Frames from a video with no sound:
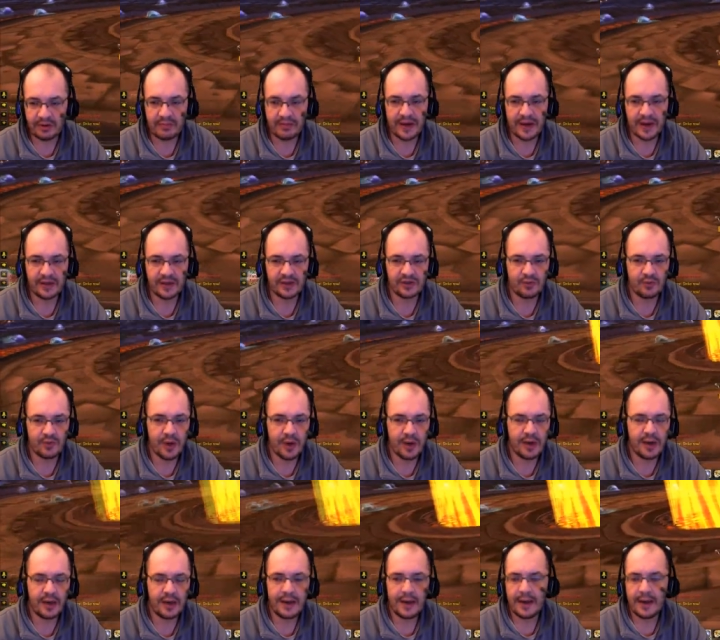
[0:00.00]
he remains
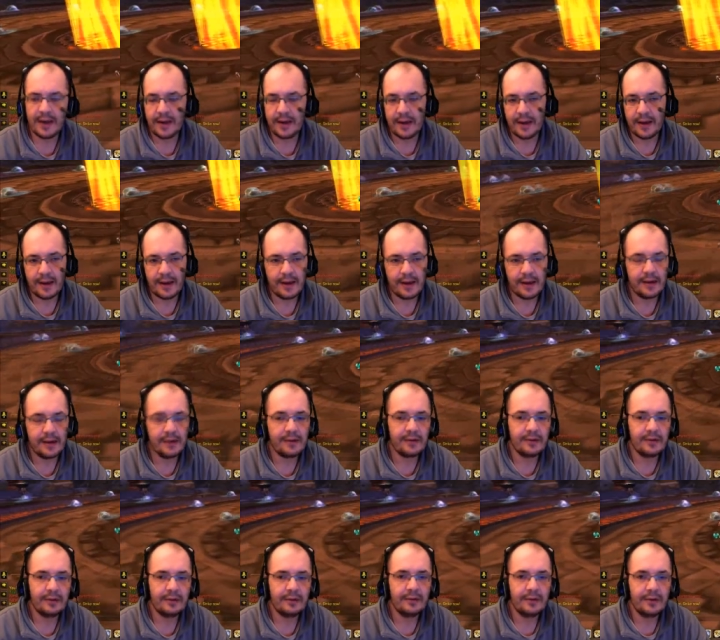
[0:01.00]
red,
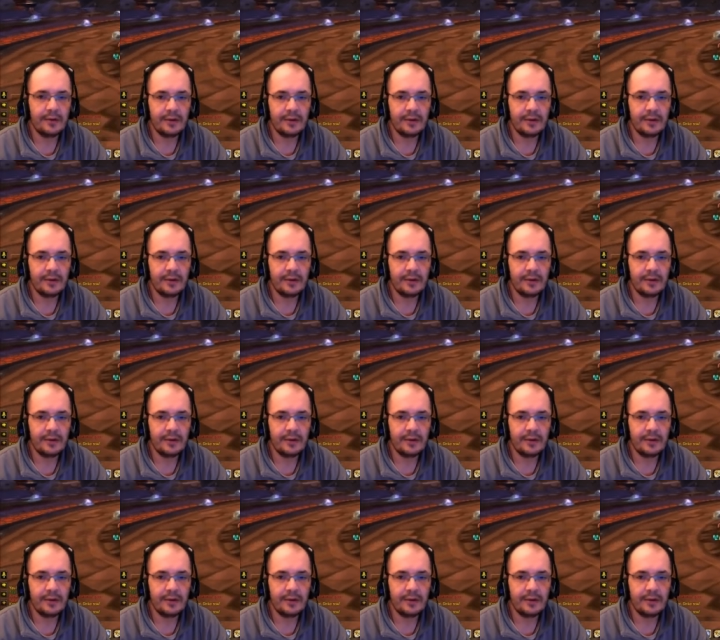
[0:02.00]
and